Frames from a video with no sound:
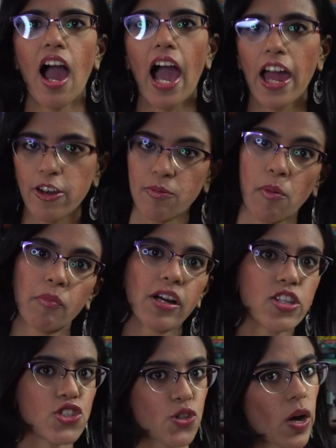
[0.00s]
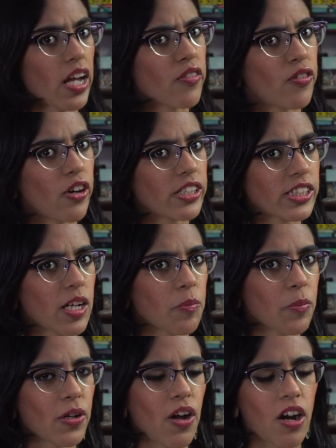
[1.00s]
I remember enjoying Forrest
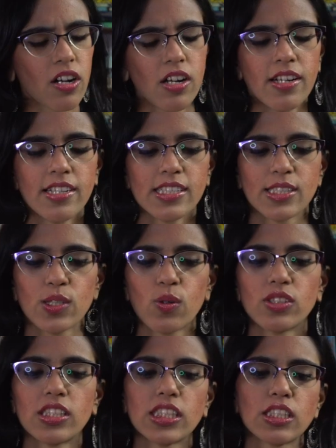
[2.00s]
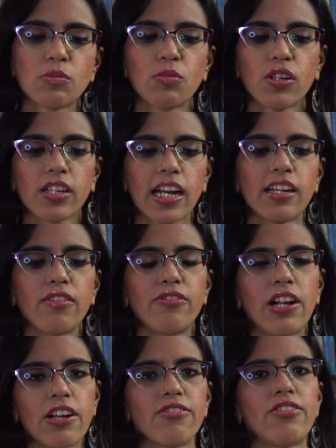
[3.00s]
Gump a lot. So this book kind of
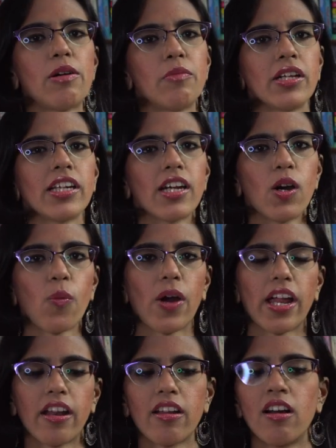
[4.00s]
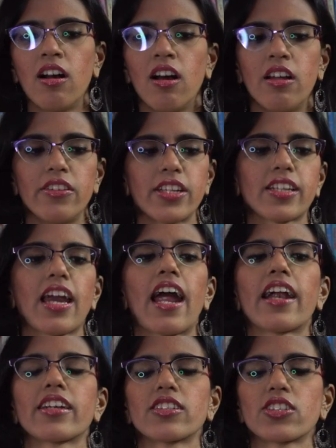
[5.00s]
felt familiar, where the
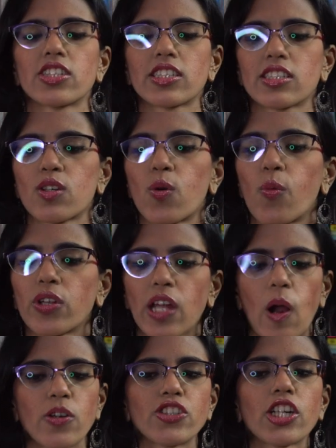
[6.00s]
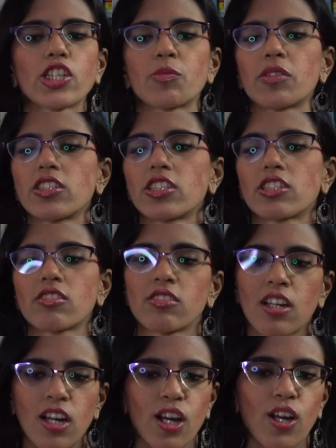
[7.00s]
character just, without judgment, just
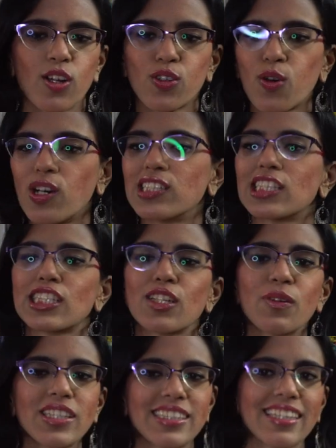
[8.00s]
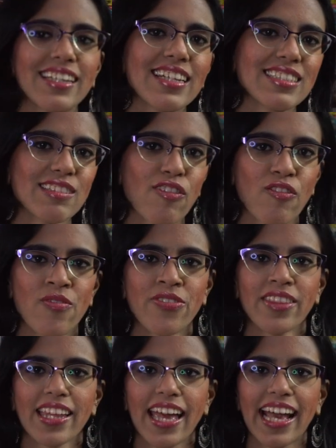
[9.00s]
goes through a series of
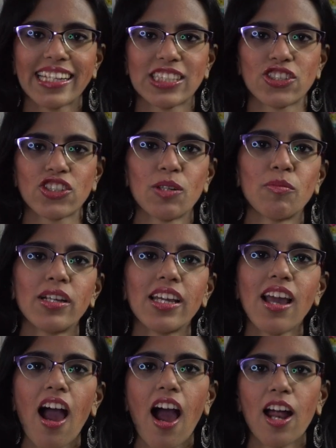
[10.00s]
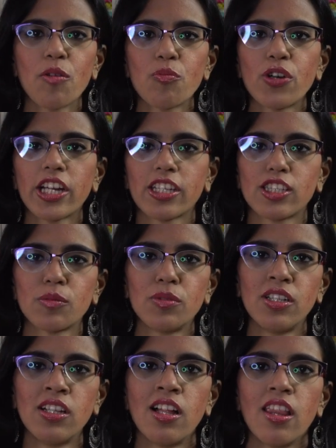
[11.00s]
extremely
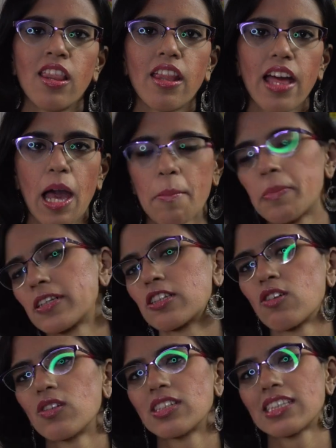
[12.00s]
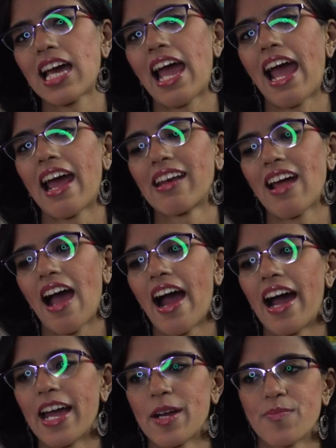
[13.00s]
unpredictable episodes, and
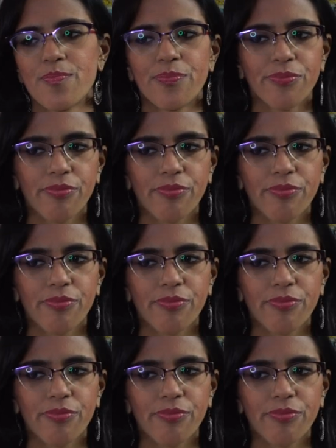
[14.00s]
I